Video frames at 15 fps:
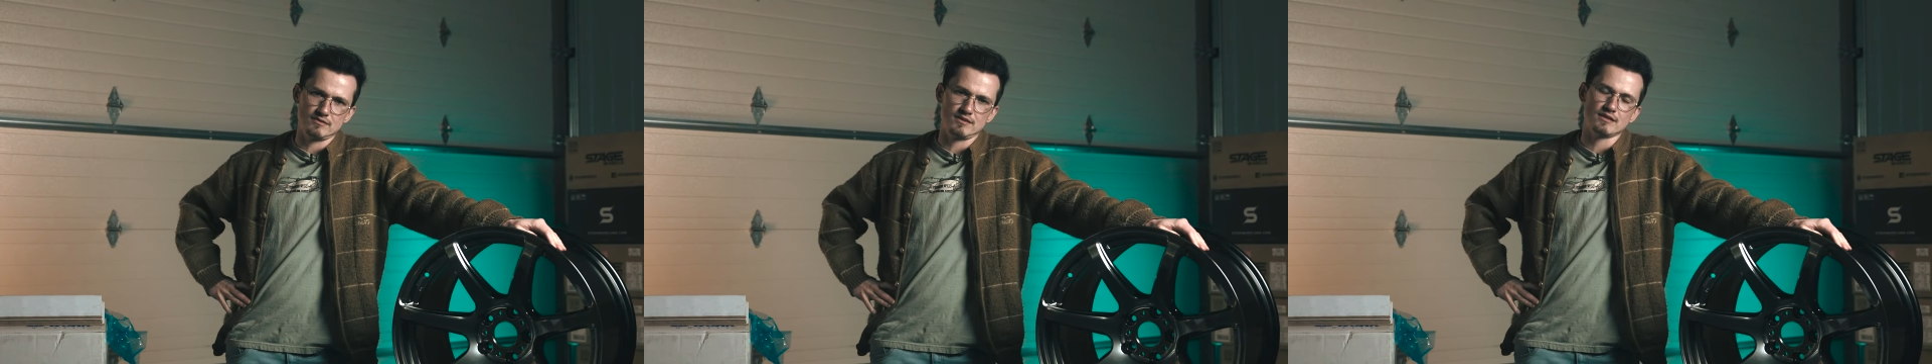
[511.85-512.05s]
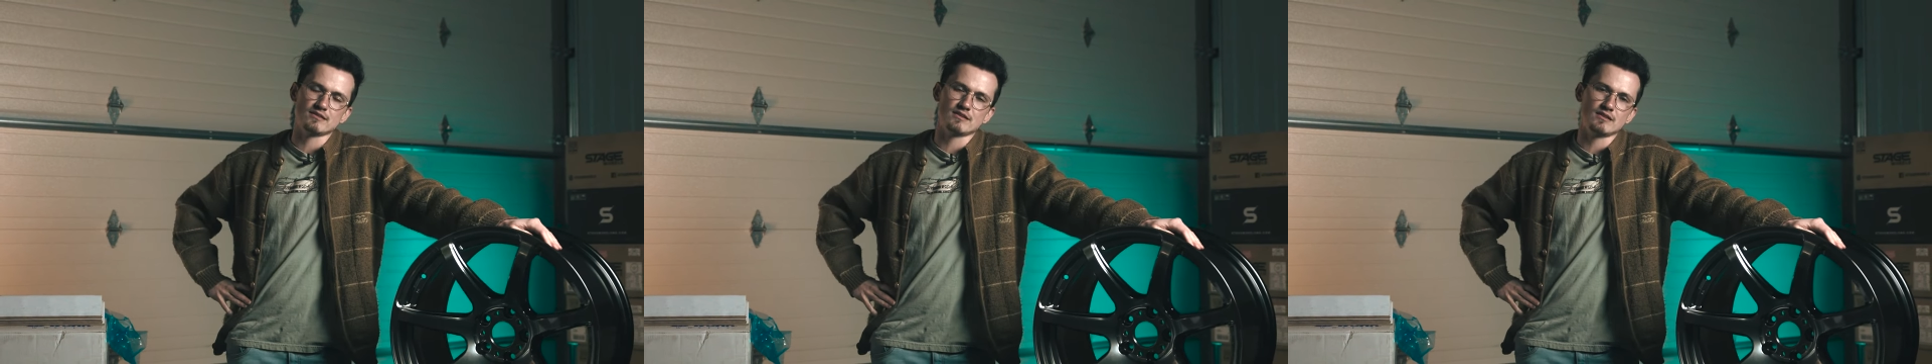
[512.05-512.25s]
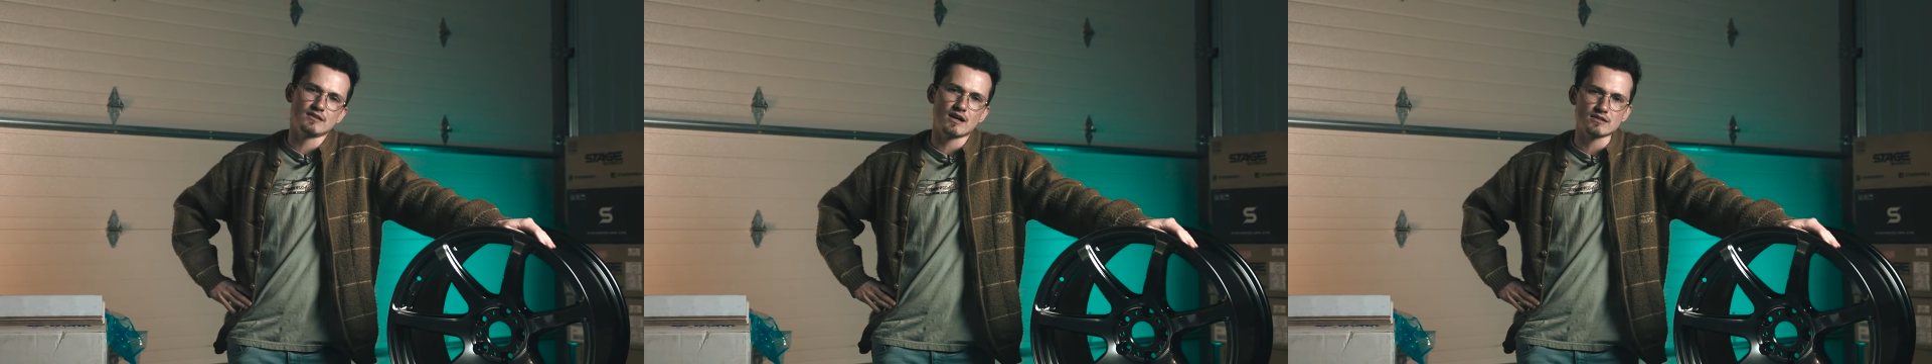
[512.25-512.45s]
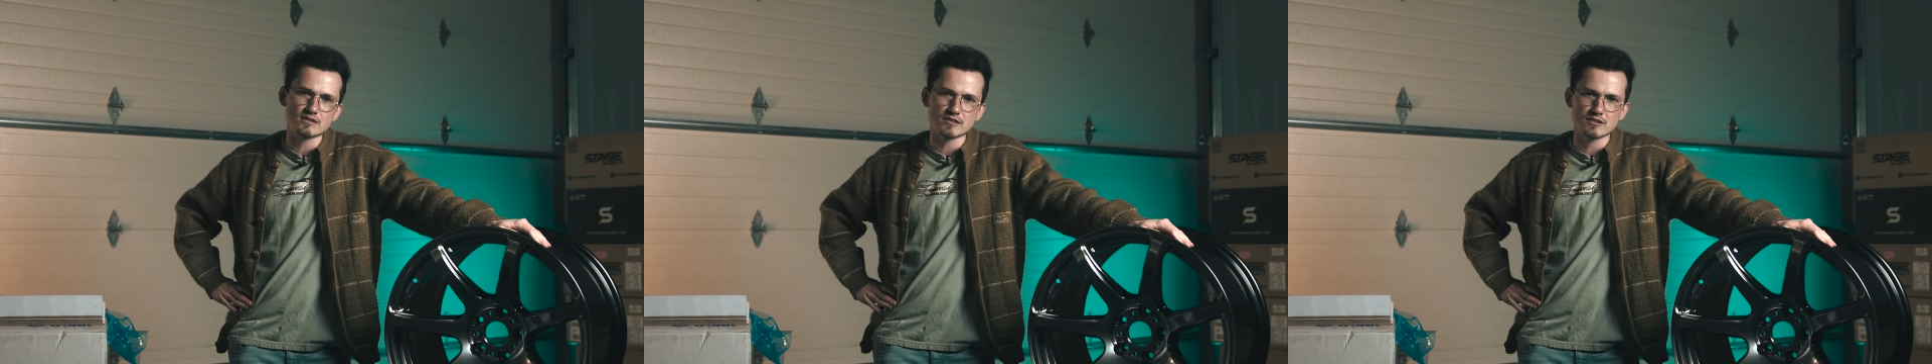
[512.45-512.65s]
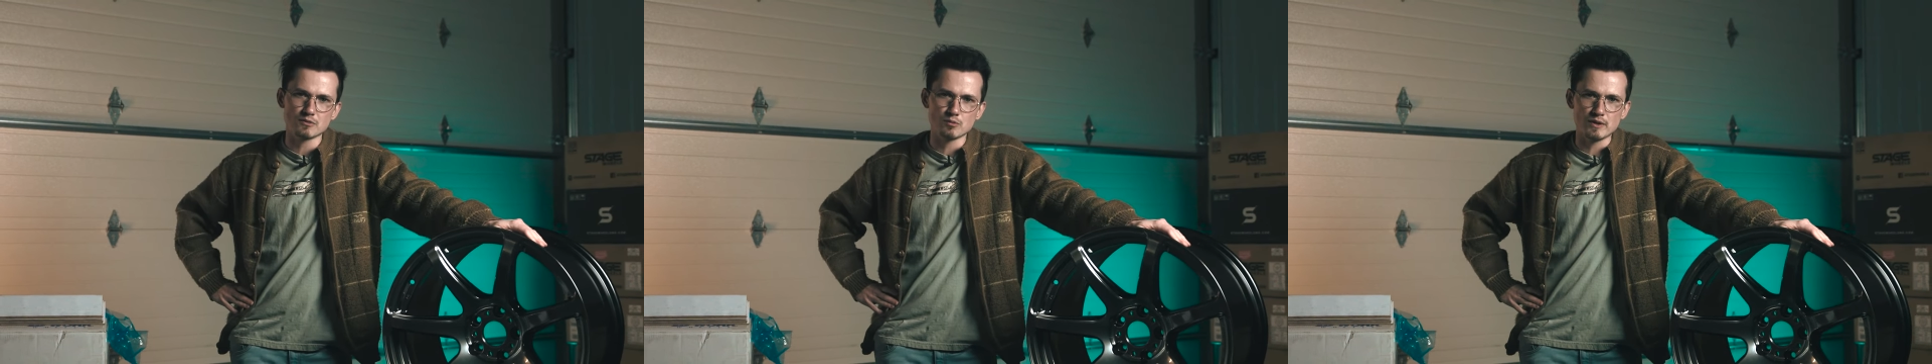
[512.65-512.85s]
and the
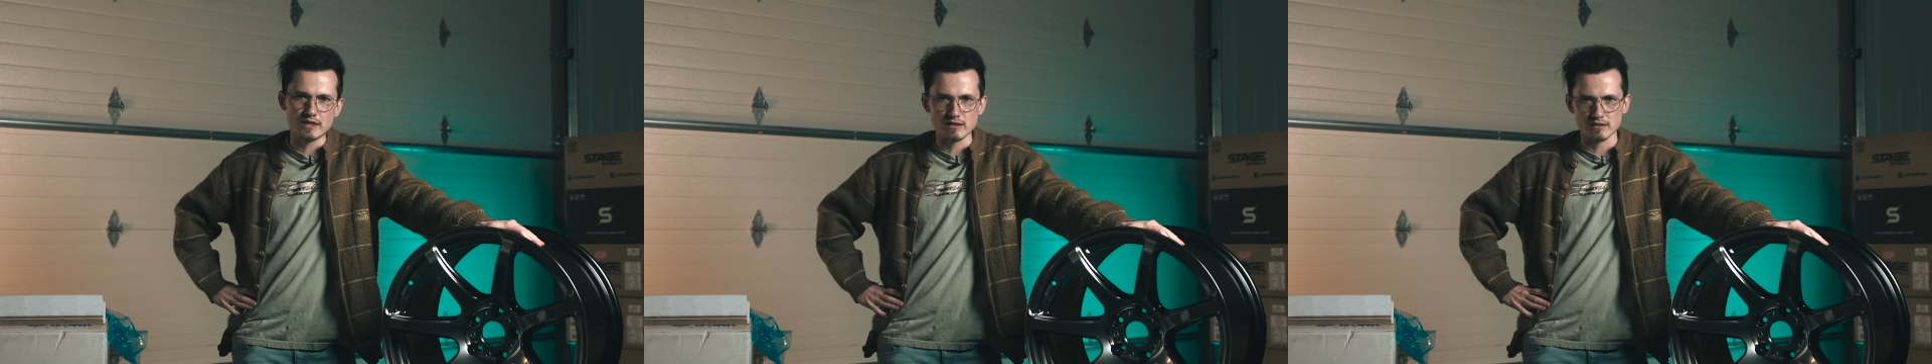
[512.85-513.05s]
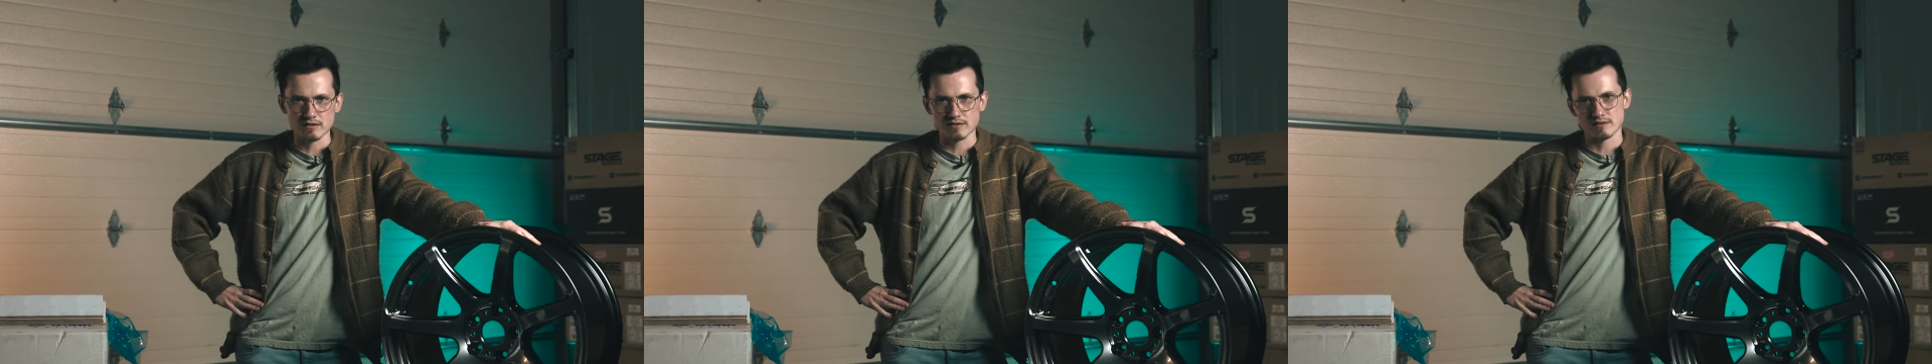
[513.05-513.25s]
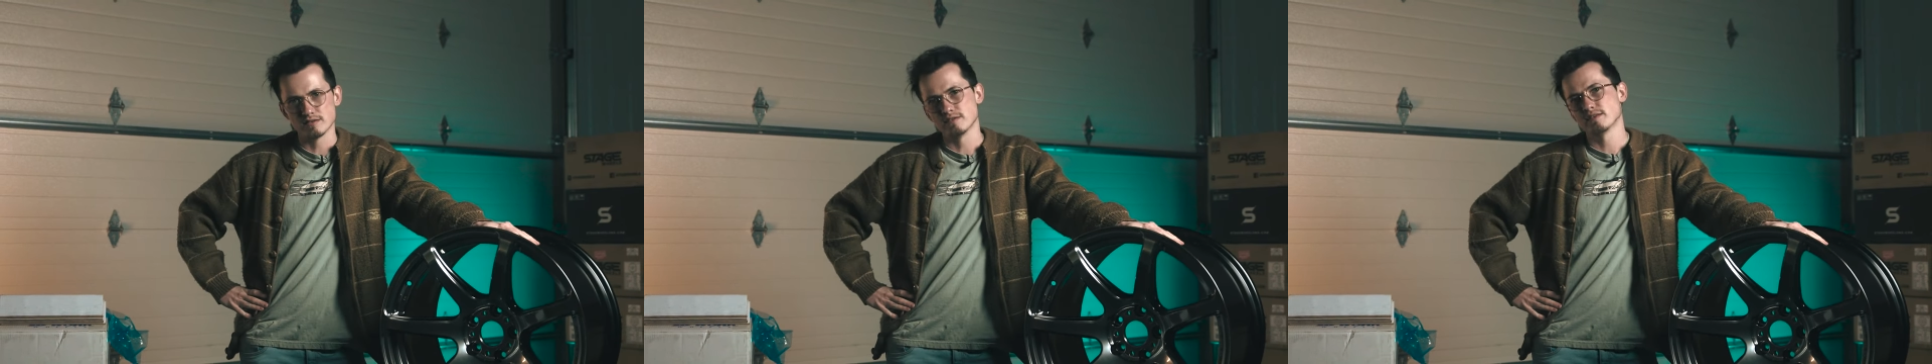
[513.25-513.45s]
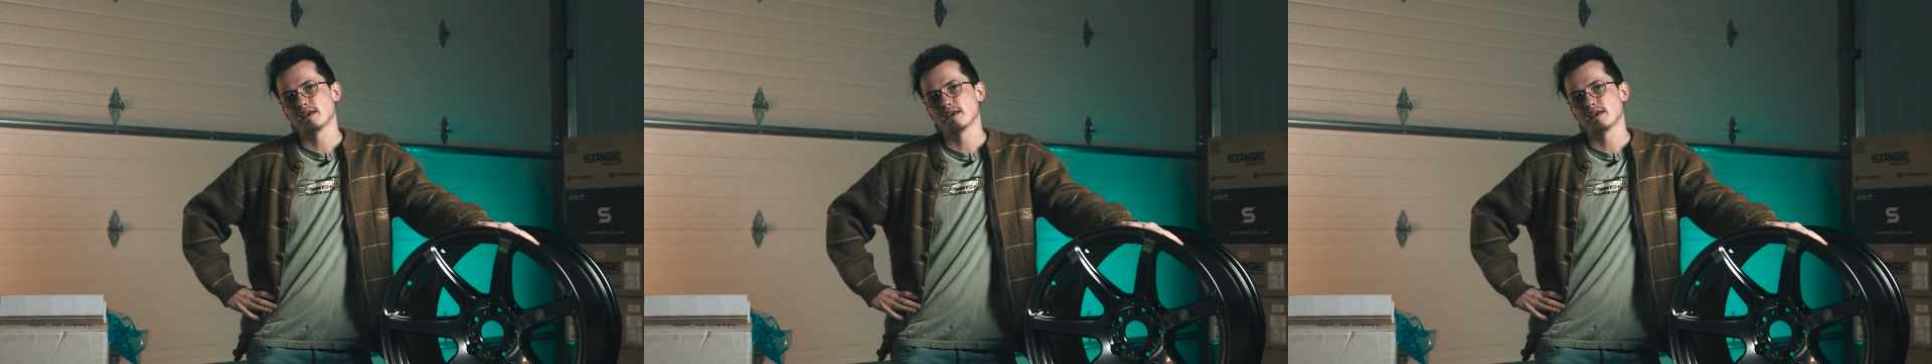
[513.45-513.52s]
nut's the wheel,